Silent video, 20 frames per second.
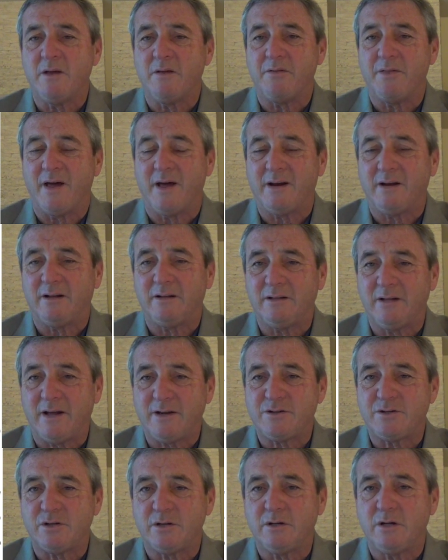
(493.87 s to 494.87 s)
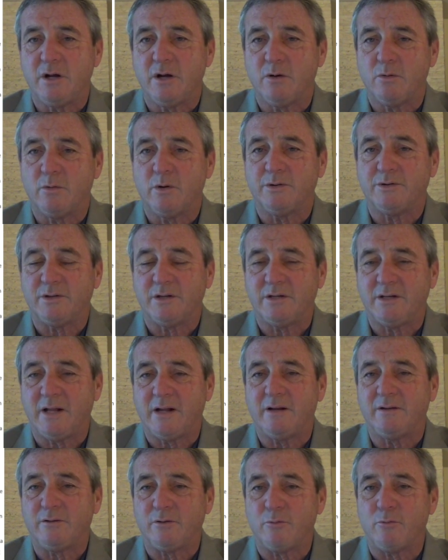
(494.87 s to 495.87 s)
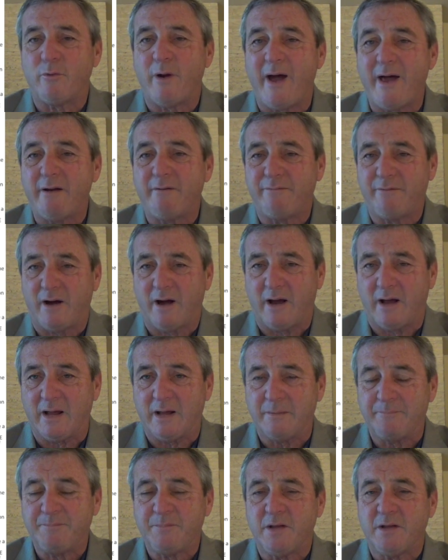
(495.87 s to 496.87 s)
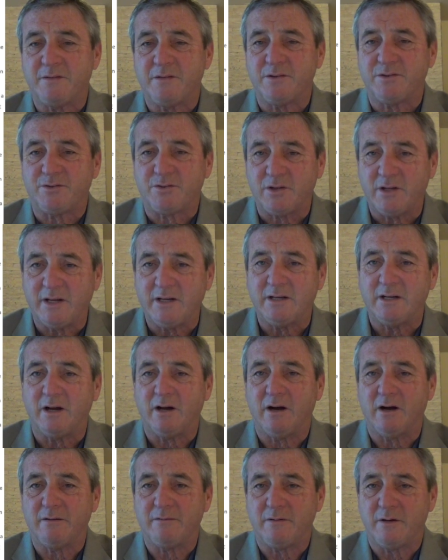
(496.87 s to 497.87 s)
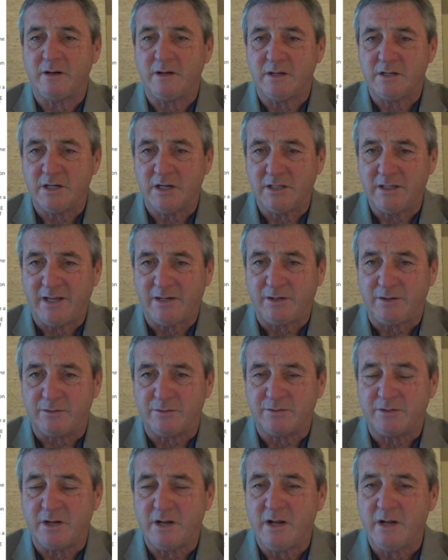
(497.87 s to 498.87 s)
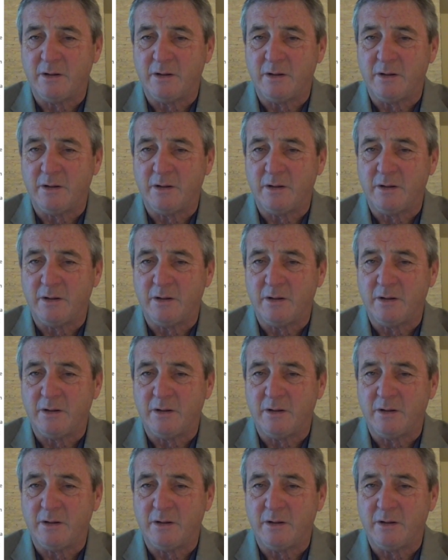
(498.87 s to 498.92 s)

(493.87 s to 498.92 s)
That election was intended to ratify the slate of electors,